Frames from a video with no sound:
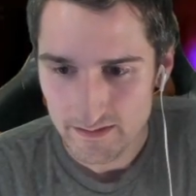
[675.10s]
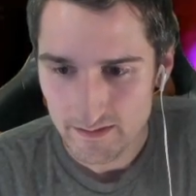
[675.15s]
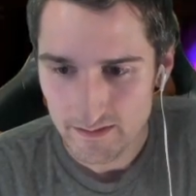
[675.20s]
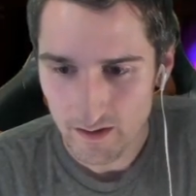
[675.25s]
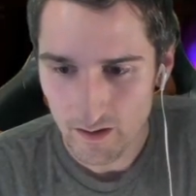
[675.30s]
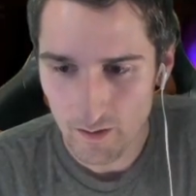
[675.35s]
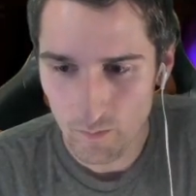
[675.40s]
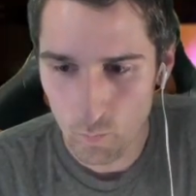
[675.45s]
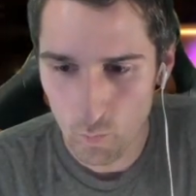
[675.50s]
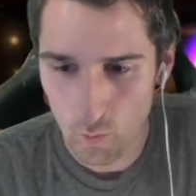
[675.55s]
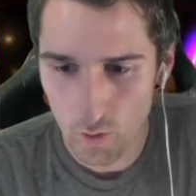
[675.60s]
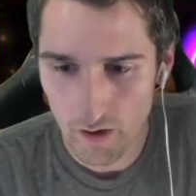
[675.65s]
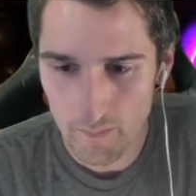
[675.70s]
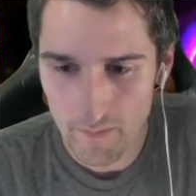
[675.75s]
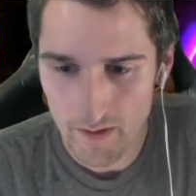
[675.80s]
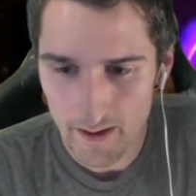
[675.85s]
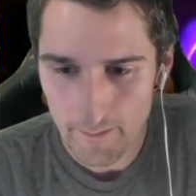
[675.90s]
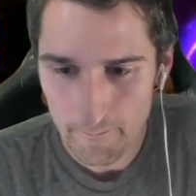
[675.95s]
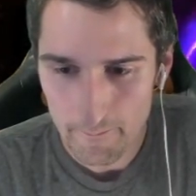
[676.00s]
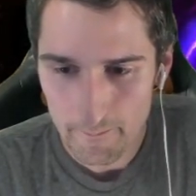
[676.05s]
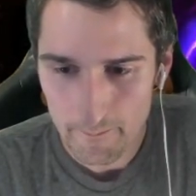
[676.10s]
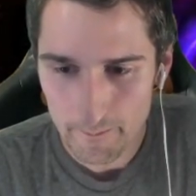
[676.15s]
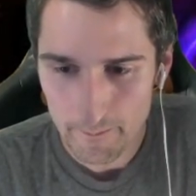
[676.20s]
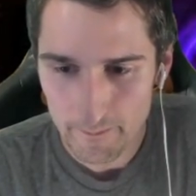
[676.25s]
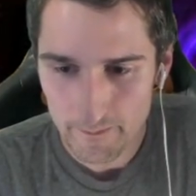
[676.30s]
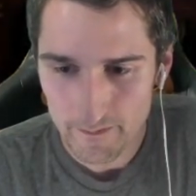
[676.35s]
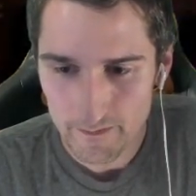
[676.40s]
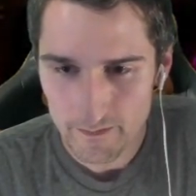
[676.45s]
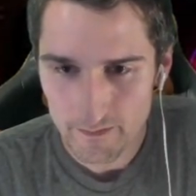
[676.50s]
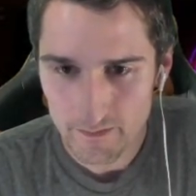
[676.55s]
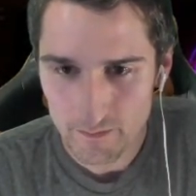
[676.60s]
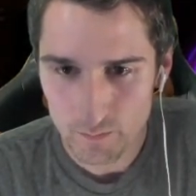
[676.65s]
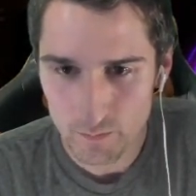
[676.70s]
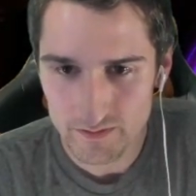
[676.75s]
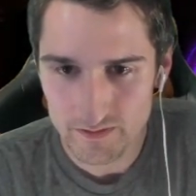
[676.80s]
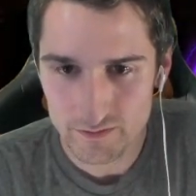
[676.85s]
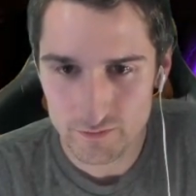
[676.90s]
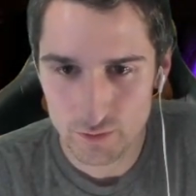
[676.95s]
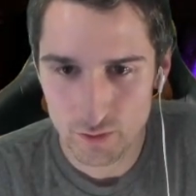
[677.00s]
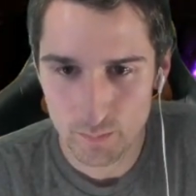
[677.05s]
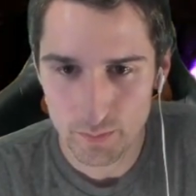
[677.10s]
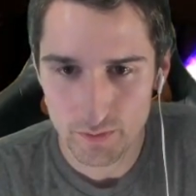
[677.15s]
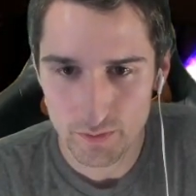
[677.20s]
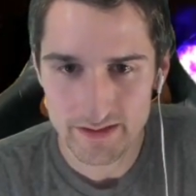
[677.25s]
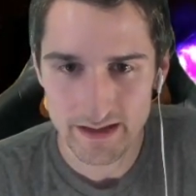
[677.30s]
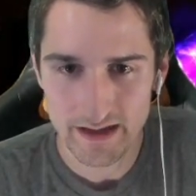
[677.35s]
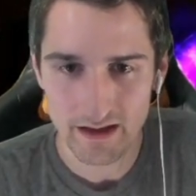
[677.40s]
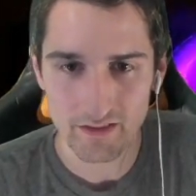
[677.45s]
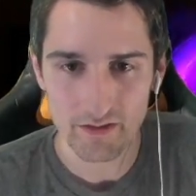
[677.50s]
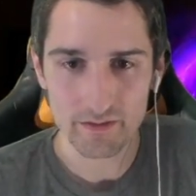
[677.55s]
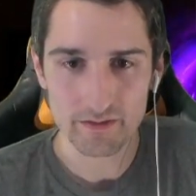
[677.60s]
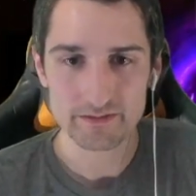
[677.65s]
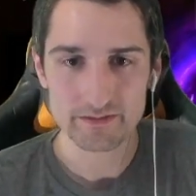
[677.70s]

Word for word: Our warm-up was super yellow.